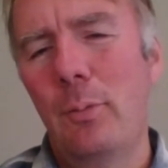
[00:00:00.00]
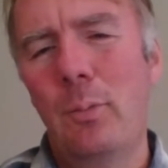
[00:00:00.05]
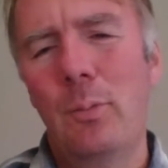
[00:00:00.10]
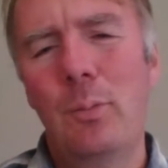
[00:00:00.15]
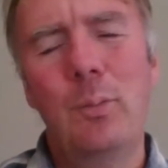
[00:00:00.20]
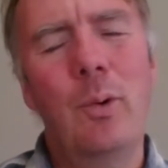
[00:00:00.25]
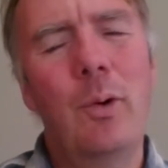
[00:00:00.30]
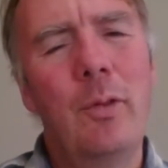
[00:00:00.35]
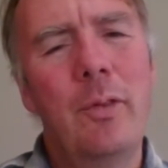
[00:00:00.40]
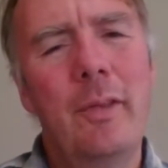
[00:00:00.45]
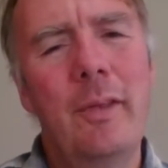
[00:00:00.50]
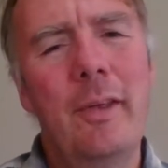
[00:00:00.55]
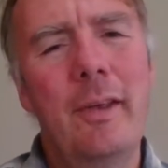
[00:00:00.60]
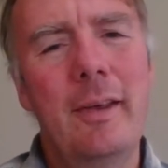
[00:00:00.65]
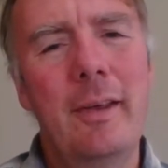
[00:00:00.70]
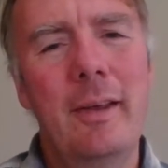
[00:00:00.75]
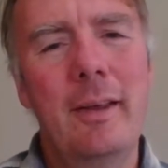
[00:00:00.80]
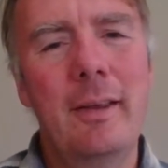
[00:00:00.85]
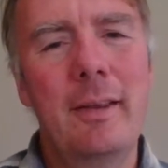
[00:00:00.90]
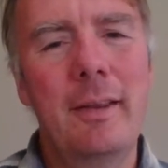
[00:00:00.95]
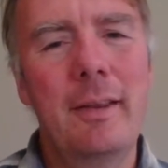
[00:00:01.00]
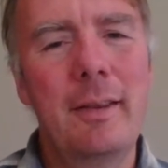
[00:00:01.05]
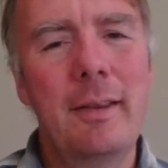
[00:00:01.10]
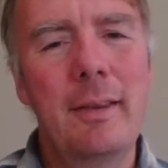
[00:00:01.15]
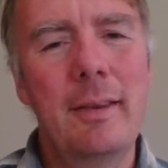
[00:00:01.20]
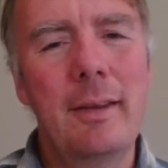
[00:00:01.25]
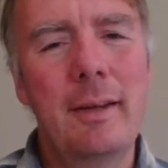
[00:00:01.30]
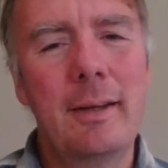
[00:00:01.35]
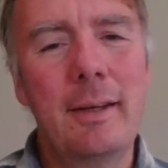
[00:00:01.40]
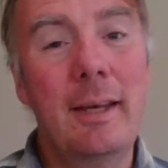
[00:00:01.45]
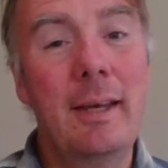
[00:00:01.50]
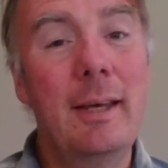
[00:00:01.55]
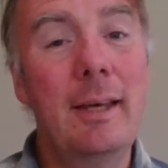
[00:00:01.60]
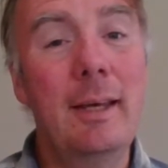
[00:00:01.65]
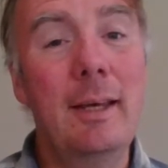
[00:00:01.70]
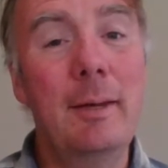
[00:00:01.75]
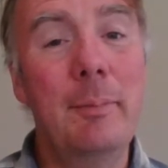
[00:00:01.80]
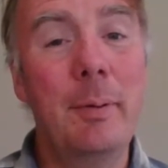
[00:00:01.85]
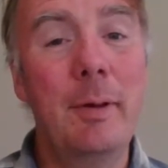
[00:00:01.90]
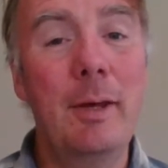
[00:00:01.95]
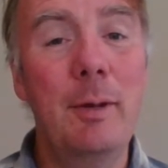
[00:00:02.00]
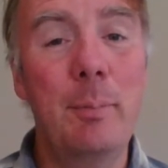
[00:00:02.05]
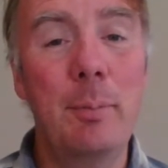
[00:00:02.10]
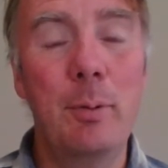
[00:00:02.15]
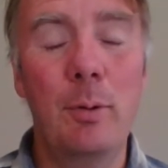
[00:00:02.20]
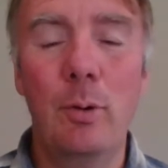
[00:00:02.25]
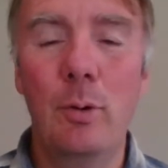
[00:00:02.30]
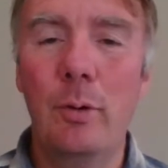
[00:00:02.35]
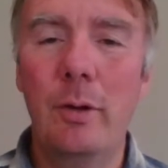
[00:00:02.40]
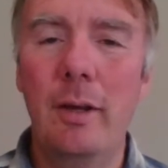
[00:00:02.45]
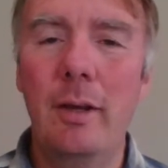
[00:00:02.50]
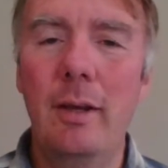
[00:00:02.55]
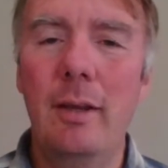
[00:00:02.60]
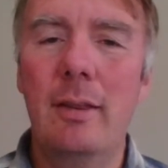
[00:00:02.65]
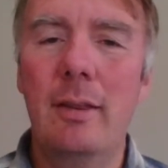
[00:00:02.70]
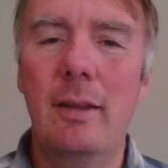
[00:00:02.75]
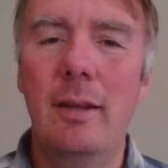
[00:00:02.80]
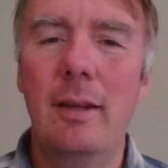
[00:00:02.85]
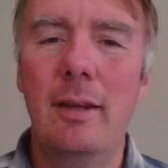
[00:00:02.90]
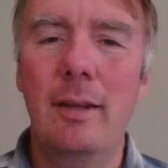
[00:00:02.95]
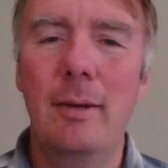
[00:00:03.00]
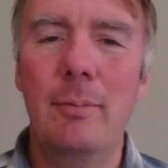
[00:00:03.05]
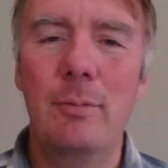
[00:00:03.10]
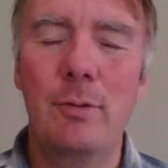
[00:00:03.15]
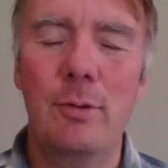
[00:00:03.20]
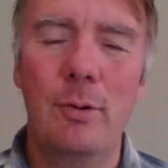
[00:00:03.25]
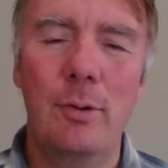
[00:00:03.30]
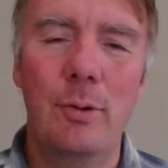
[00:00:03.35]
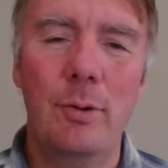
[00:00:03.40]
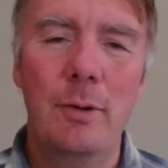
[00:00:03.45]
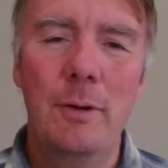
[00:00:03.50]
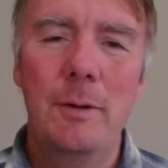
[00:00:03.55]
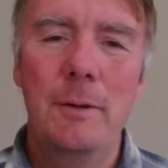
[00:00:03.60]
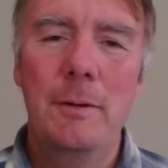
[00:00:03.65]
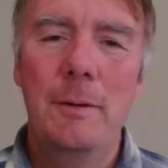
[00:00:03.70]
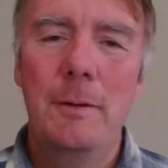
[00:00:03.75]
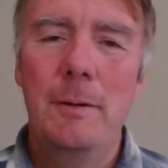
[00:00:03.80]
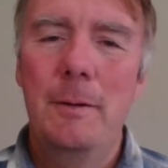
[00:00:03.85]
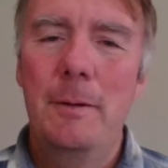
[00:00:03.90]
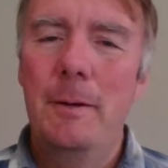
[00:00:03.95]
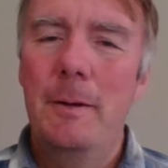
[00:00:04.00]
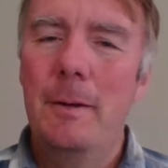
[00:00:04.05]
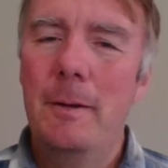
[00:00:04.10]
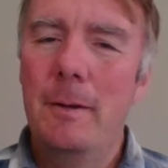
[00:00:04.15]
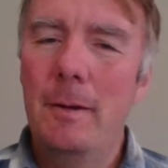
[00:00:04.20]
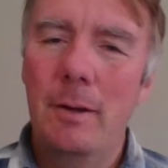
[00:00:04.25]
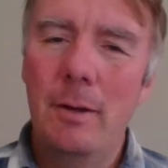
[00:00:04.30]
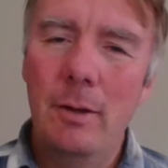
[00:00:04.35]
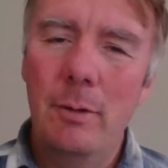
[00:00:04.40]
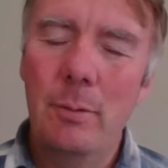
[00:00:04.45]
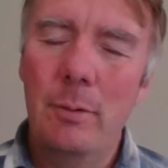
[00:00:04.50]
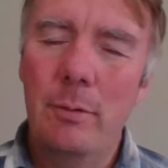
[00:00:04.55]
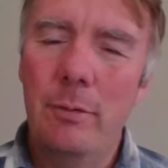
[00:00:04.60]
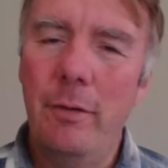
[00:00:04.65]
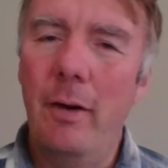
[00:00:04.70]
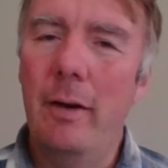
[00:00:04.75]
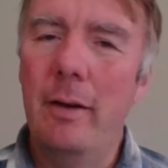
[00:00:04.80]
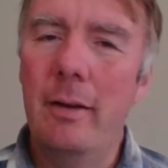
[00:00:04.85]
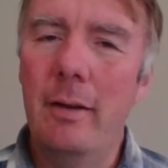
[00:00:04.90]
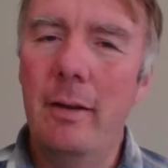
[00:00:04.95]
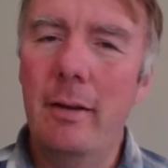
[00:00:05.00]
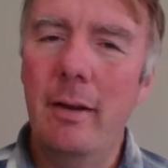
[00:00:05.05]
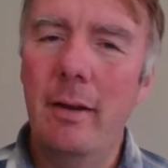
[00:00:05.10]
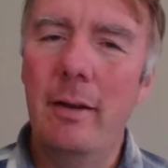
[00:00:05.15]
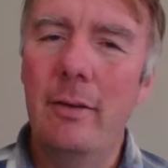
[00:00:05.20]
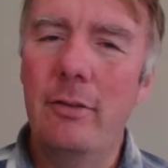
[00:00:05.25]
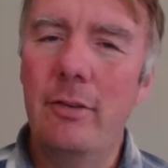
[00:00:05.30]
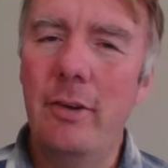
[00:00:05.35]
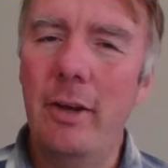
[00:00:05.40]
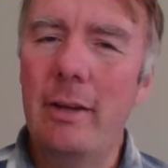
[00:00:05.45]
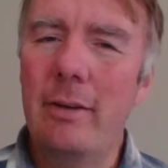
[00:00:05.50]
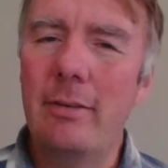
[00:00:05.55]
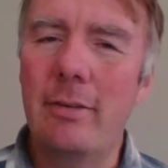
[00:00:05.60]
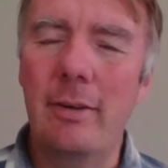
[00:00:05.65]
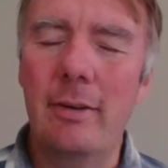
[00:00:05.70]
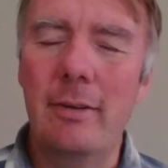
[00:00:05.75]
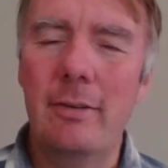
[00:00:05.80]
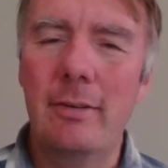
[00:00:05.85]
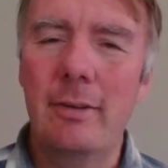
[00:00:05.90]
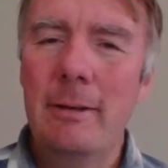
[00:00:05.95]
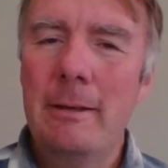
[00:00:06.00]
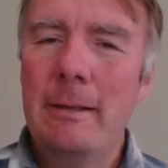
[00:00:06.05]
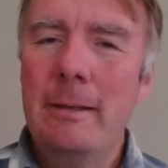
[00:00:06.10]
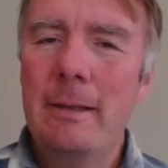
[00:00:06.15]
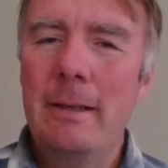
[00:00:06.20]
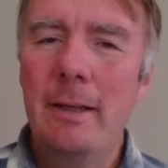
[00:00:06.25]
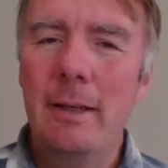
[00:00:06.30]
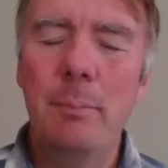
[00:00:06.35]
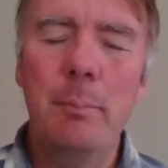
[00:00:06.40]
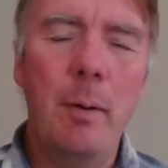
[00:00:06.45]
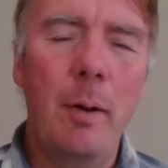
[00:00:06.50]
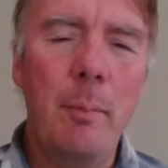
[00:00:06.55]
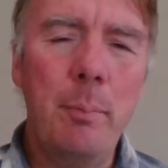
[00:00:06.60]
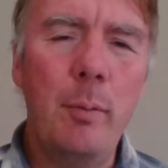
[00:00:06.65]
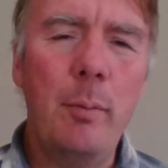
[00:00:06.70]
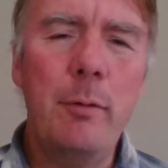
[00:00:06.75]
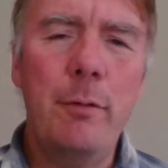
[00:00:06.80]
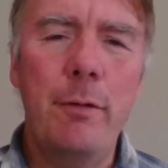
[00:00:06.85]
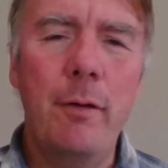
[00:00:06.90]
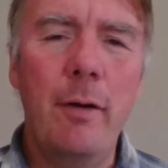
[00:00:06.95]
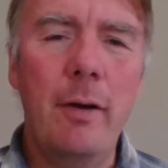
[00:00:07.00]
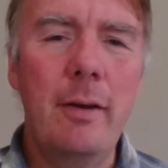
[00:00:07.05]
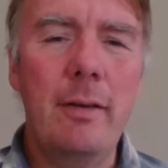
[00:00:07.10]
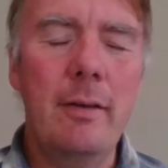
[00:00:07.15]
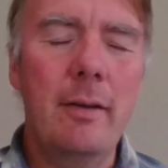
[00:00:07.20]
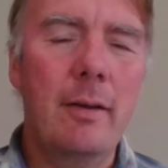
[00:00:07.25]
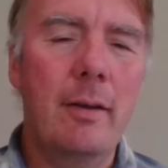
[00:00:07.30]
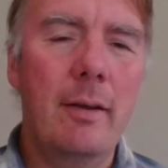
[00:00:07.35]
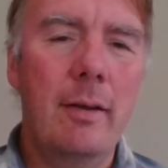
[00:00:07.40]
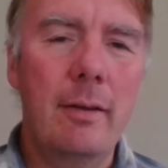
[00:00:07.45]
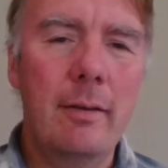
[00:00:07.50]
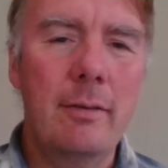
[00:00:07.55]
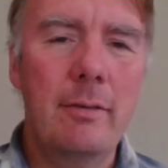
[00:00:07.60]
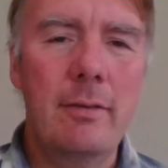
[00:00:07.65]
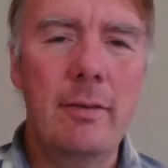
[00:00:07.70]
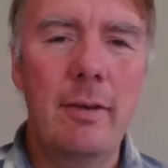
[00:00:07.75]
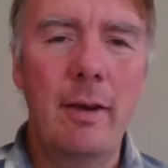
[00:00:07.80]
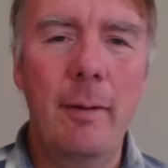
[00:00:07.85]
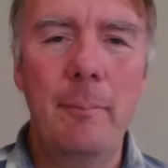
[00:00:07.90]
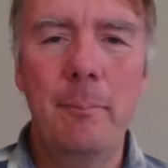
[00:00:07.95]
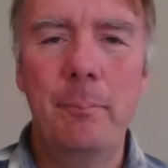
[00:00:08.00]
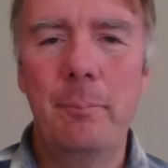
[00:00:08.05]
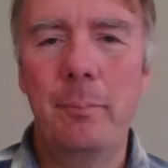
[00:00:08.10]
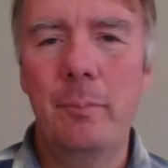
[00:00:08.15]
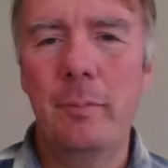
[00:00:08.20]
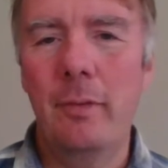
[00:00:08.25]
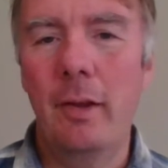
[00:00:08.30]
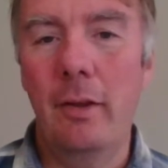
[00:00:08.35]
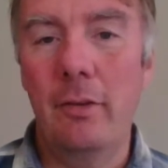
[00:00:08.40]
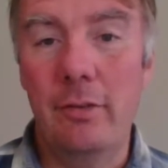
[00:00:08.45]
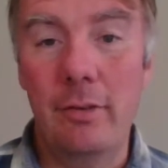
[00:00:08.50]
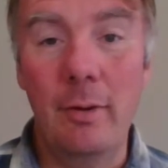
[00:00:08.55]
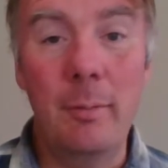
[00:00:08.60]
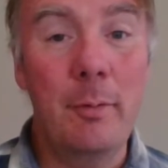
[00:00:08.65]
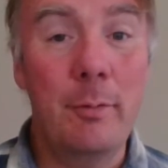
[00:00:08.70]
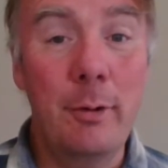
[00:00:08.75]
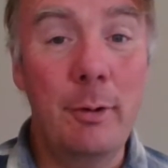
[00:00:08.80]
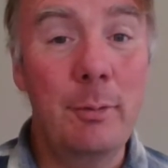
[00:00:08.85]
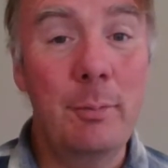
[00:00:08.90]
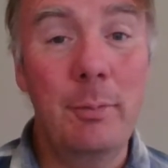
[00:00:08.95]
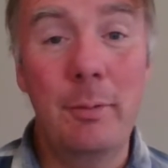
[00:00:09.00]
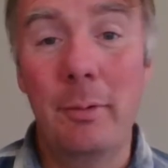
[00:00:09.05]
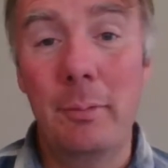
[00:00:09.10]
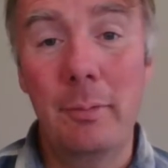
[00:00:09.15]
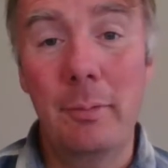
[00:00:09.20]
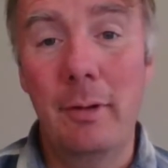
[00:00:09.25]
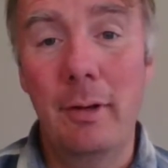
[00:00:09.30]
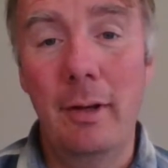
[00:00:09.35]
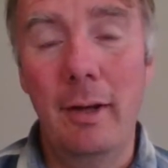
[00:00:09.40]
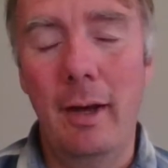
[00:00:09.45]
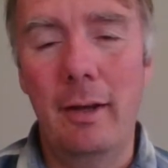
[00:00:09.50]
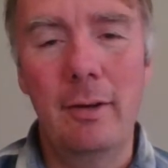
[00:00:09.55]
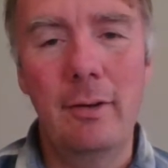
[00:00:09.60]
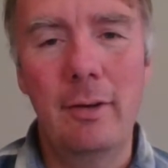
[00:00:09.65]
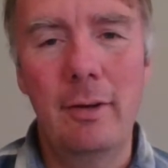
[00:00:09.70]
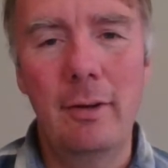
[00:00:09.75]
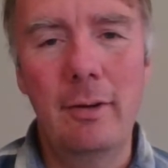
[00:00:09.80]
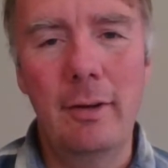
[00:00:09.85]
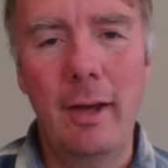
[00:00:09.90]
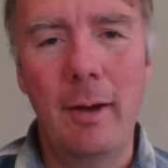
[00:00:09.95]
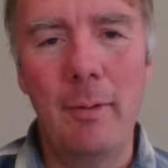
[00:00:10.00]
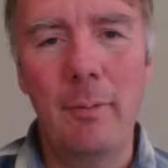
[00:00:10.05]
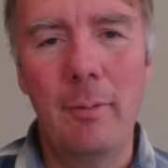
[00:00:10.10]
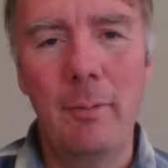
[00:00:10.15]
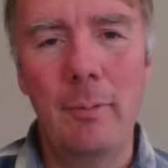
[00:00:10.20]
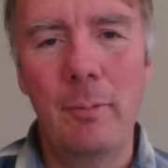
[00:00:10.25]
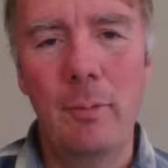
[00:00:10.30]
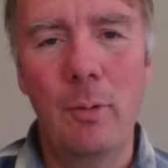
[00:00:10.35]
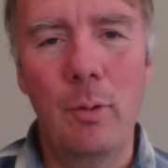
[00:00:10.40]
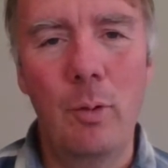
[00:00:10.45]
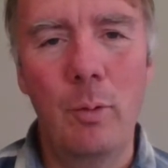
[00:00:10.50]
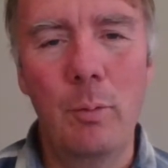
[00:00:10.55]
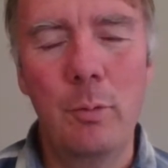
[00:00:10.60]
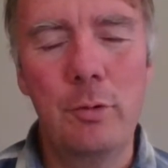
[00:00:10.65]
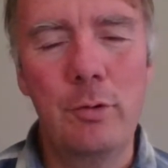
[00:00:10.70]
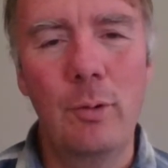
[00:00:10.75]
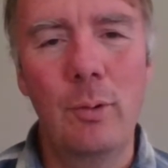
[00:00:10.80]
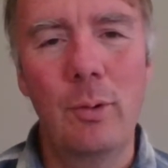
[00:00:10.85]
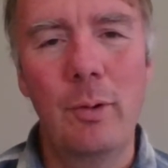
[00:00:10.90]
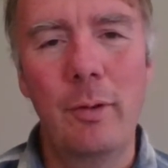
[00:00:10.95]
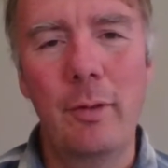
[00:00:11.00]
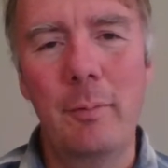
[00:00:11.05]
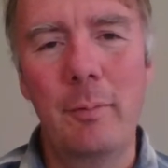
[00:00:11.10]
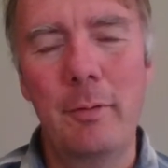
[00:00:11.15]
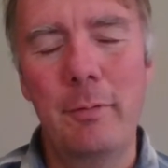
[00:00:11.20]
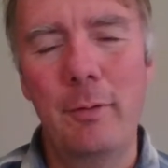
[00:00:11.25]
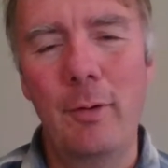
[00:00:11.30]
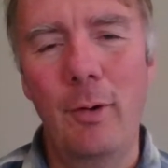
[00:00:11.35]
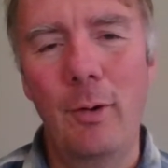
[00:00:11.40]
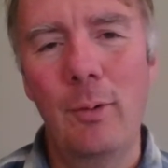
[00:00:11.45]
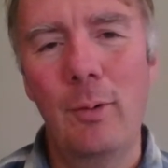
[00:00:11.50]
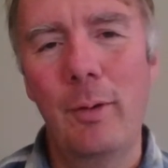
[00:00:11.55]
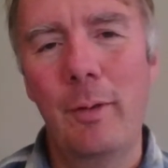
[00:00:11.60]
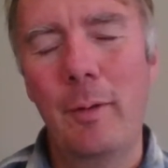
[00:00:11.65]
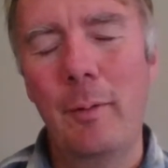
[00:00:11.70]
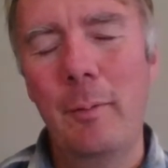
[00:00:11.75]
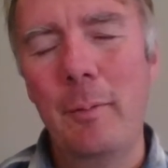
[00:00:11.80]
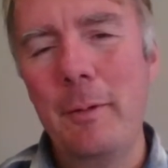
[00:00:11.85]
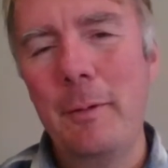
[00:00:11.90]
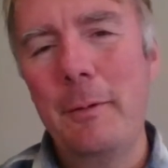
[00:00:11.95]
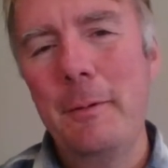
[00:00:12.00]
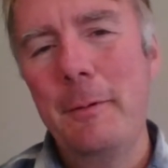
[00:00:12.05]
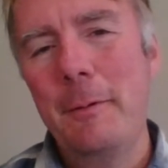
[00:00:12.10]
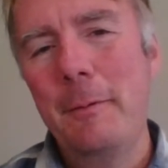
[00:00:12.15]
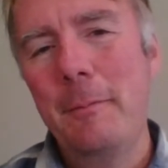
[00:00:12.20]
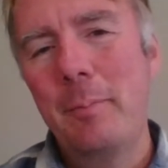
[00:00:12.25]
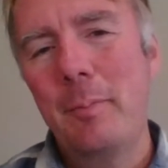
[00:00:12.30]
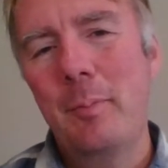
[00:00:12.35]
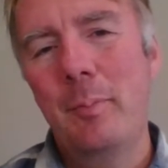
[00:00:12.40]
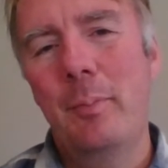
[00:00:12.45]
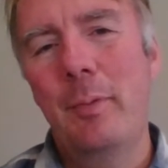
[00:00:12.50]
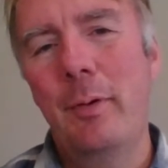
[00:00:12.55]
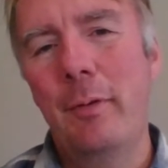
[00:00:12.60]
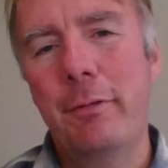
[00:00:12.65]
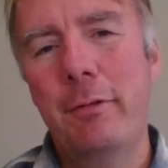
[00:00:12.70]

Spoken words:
what the key people or key themes or that you would find in Genesis, I'd probably find that like some of you, you get almost all of them, if not all of them. But